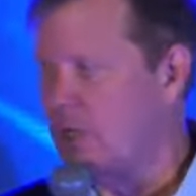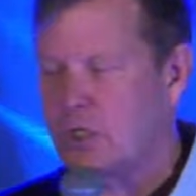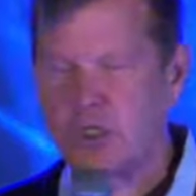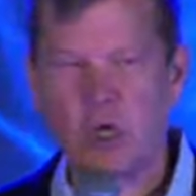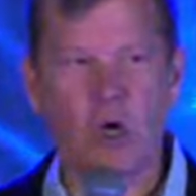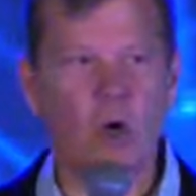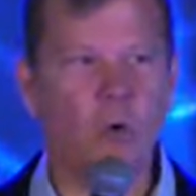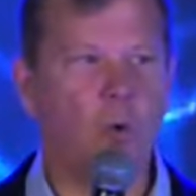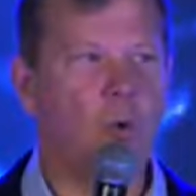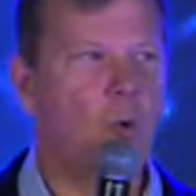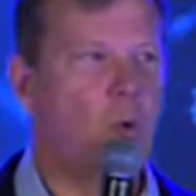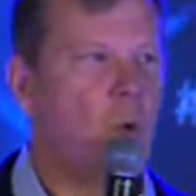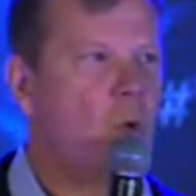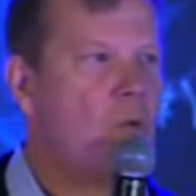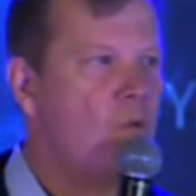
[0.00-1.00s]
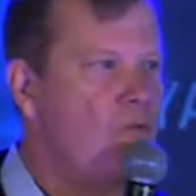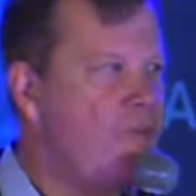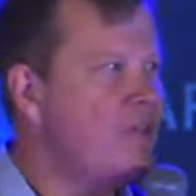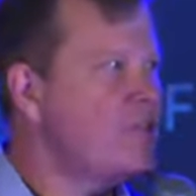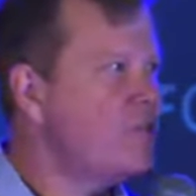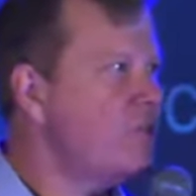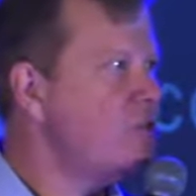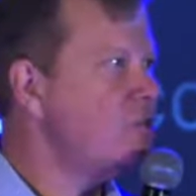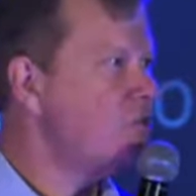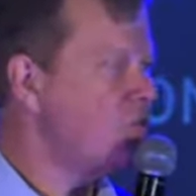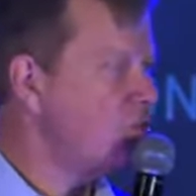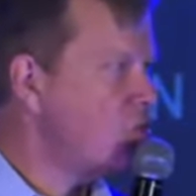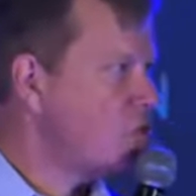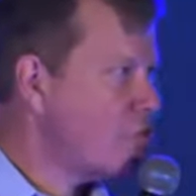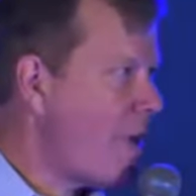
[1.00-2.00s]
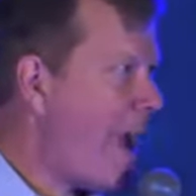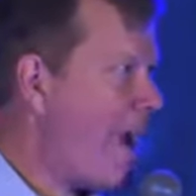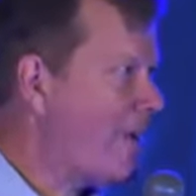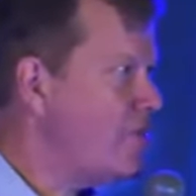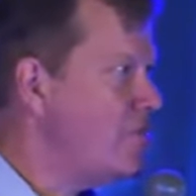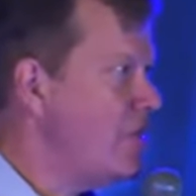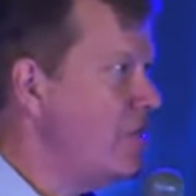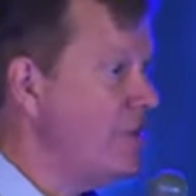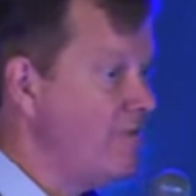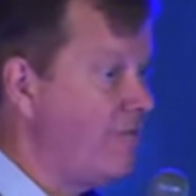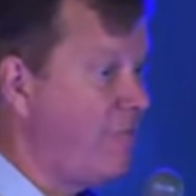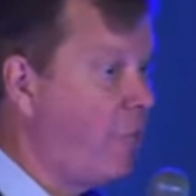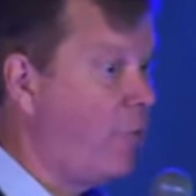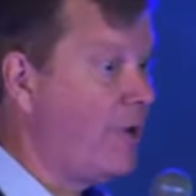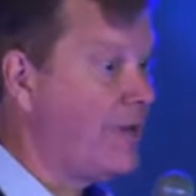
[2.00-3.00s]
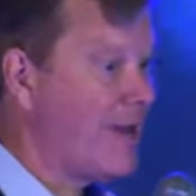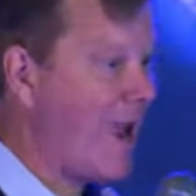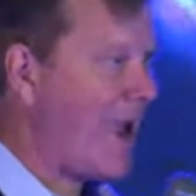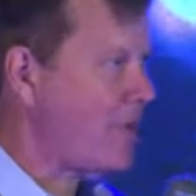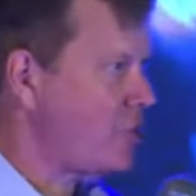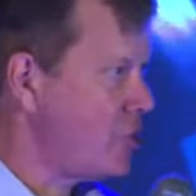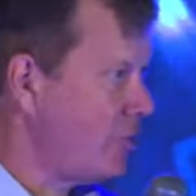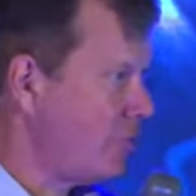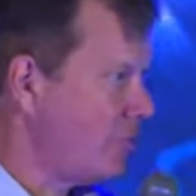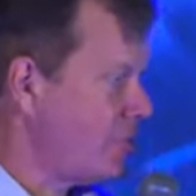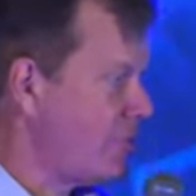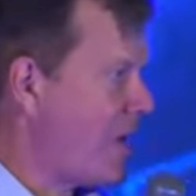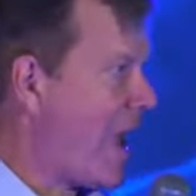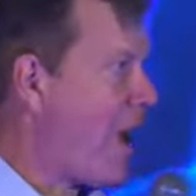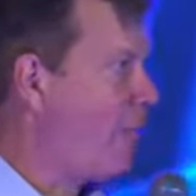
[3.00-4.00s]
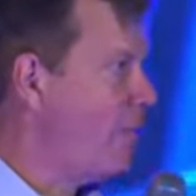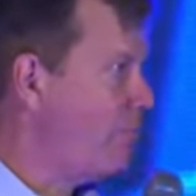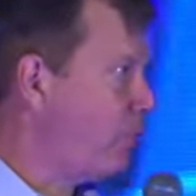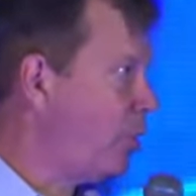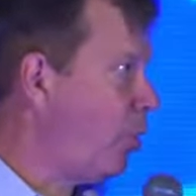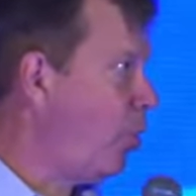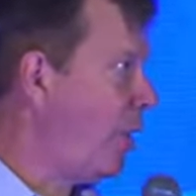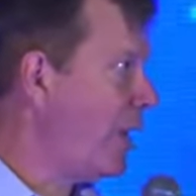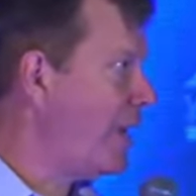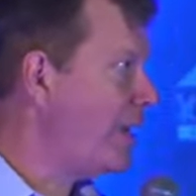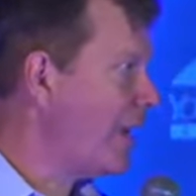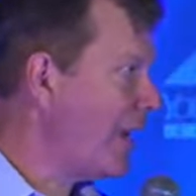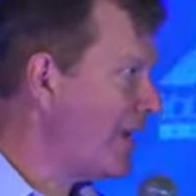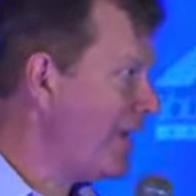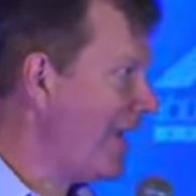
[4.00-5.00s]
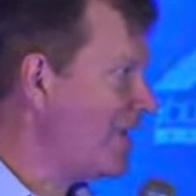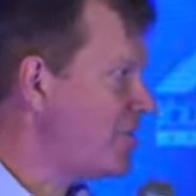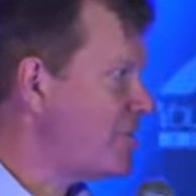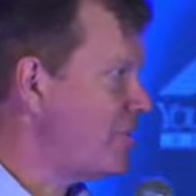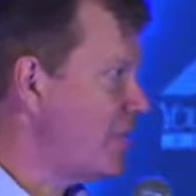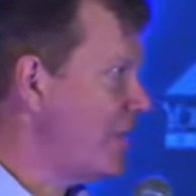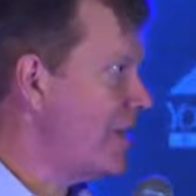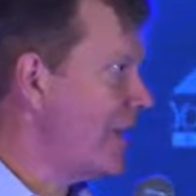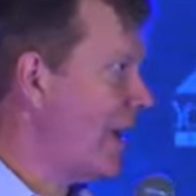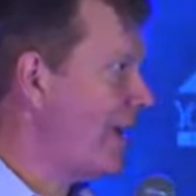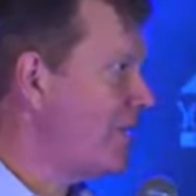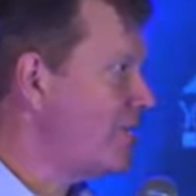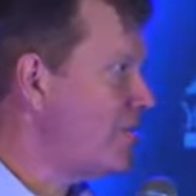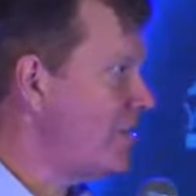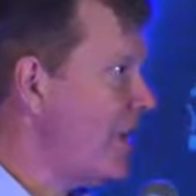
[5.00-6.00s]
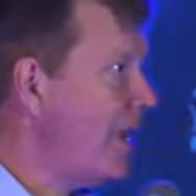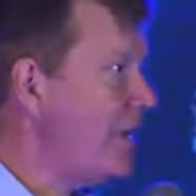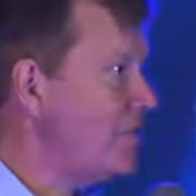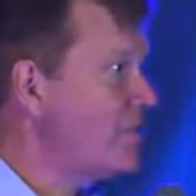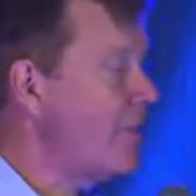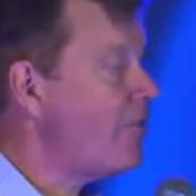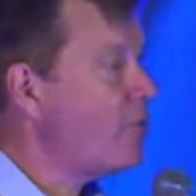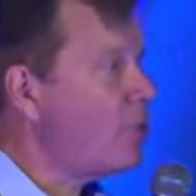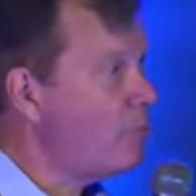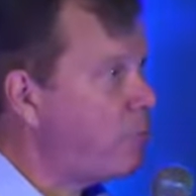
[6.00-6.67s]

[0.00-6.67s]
So this is the strategy that foreign nationals are now employing against the United States, and they're